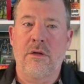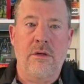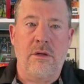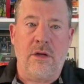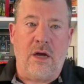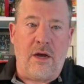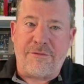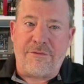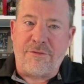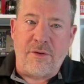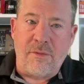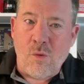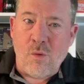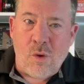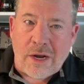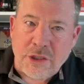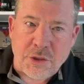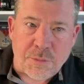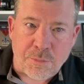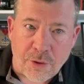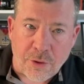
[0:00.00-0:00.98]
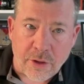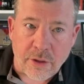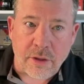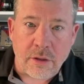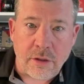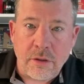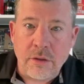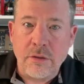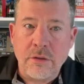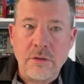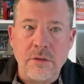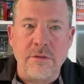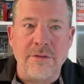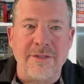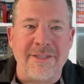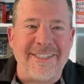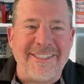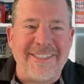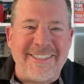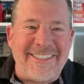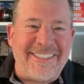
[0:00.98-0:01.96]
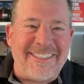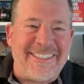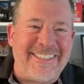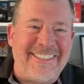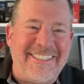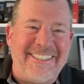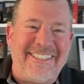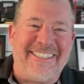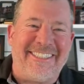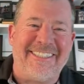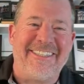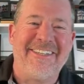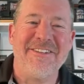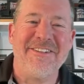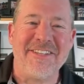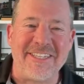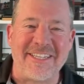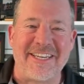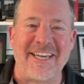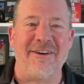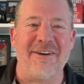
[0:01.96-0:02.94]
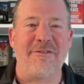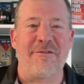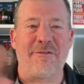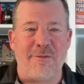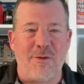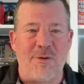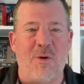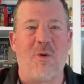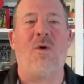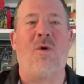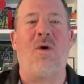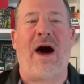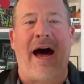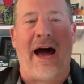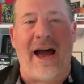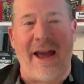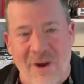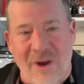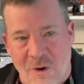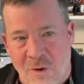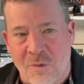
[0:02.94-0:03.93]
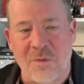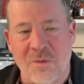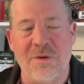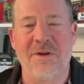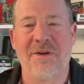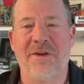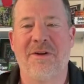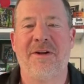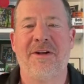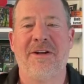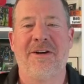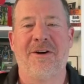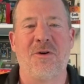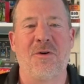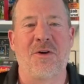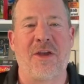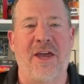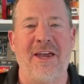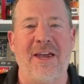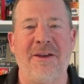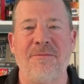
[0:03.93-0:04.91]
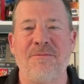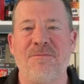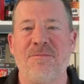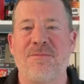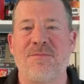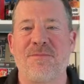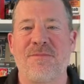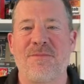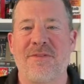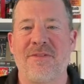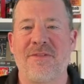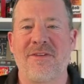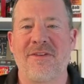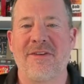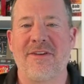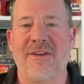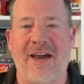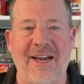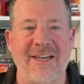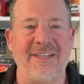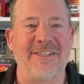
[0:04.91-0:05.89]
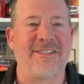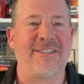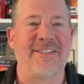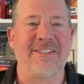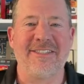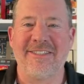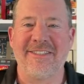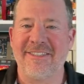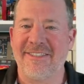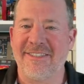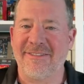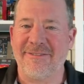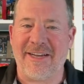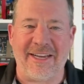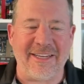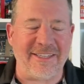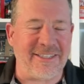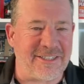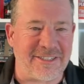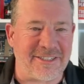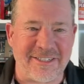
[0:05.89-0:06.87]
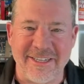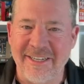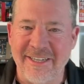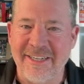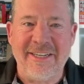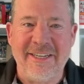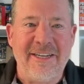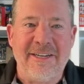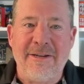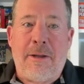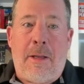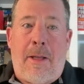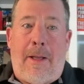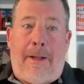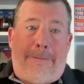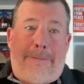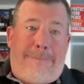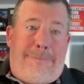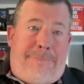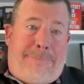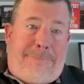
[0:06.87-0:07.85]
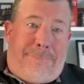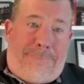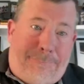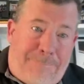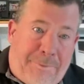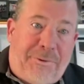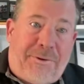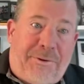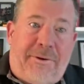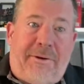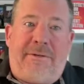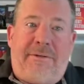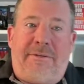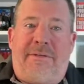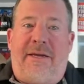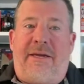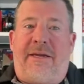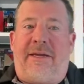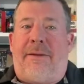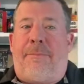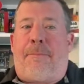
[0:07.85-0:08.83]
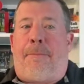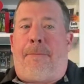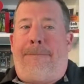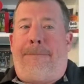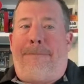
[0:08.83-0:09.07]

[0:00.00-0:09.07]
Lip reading: not from Westbrook. You come from Ohio. Okay, guys, I'll take you,